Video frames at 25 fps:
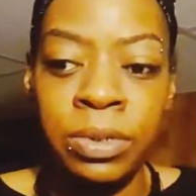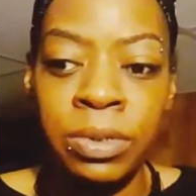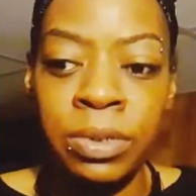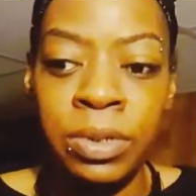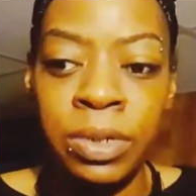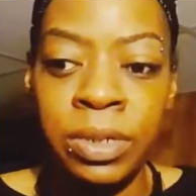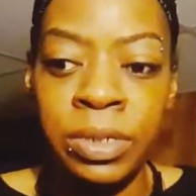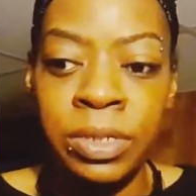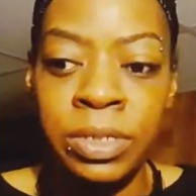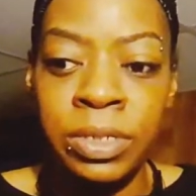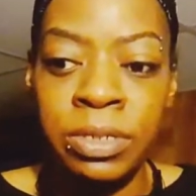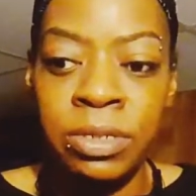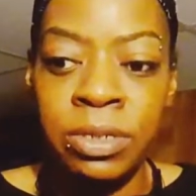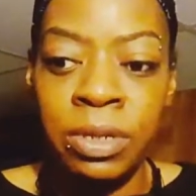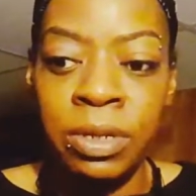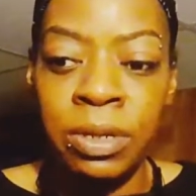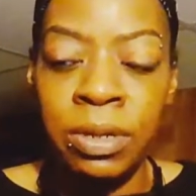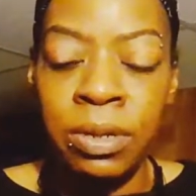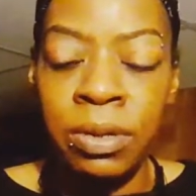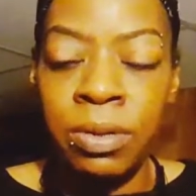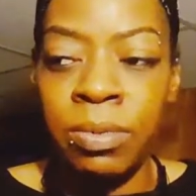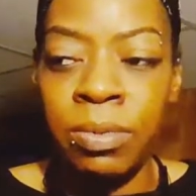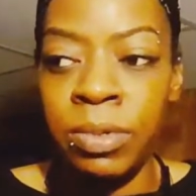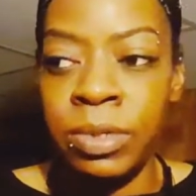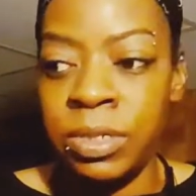let's
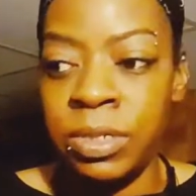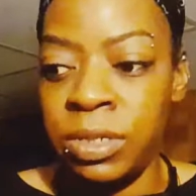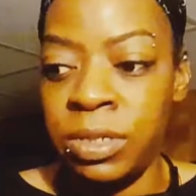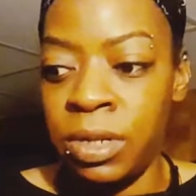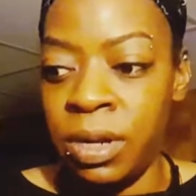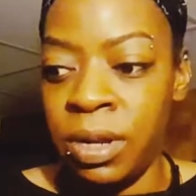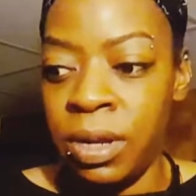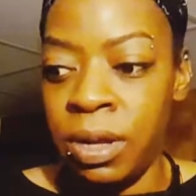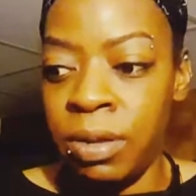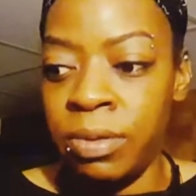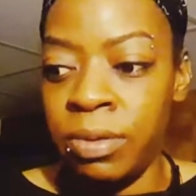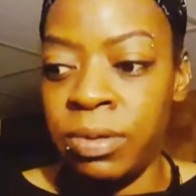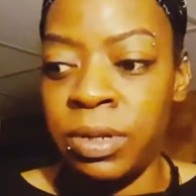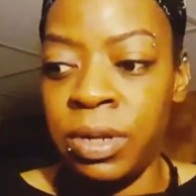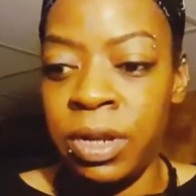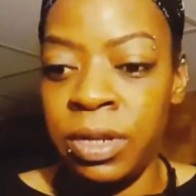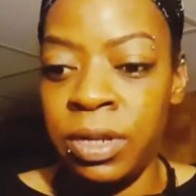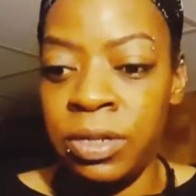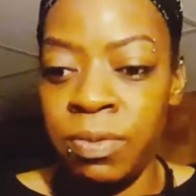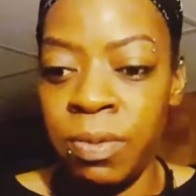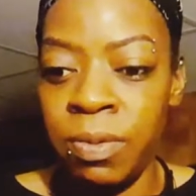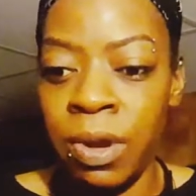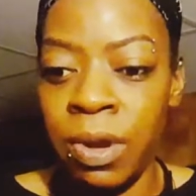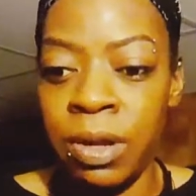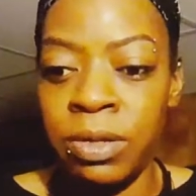see, what's today?
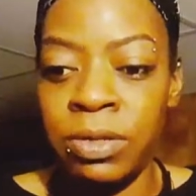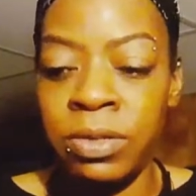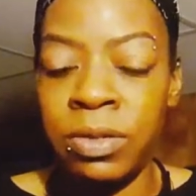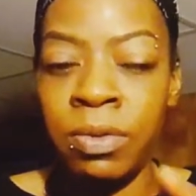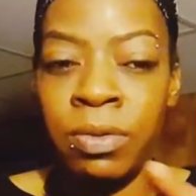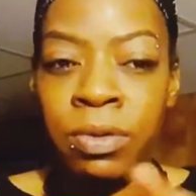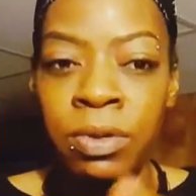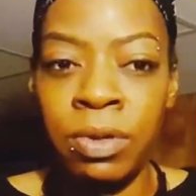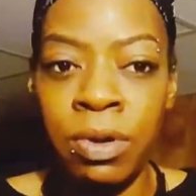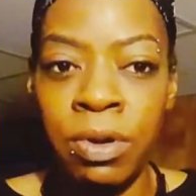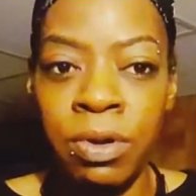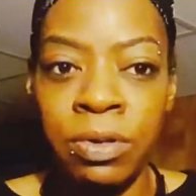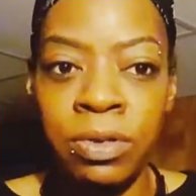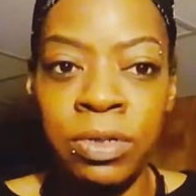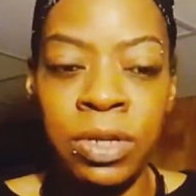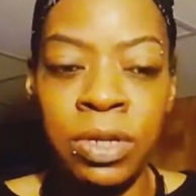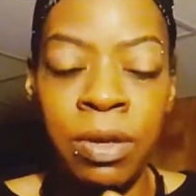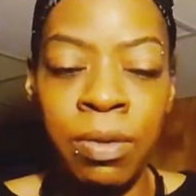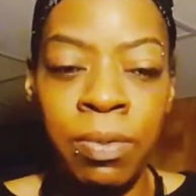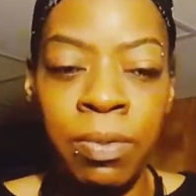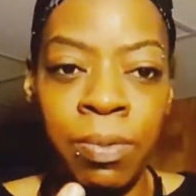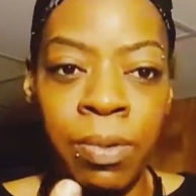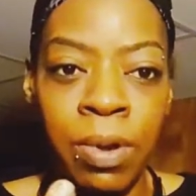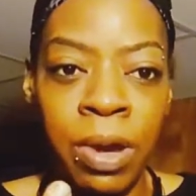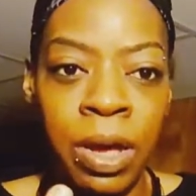Today's Friday, so
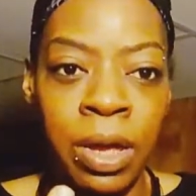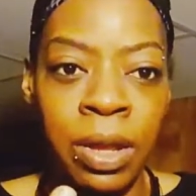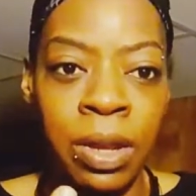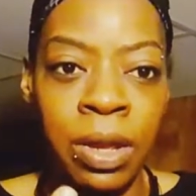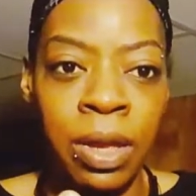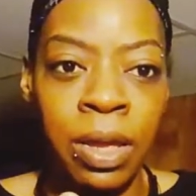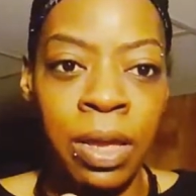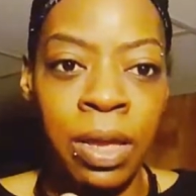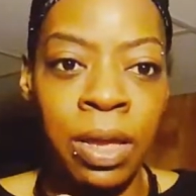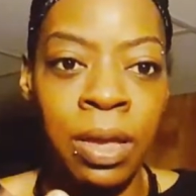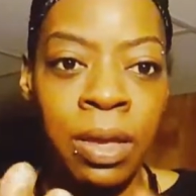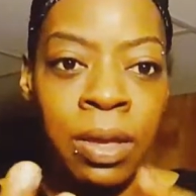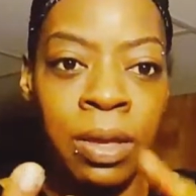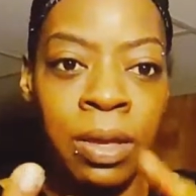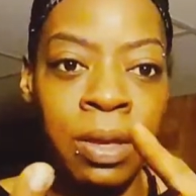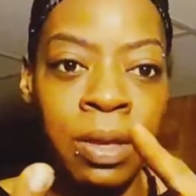Thursday, Friday,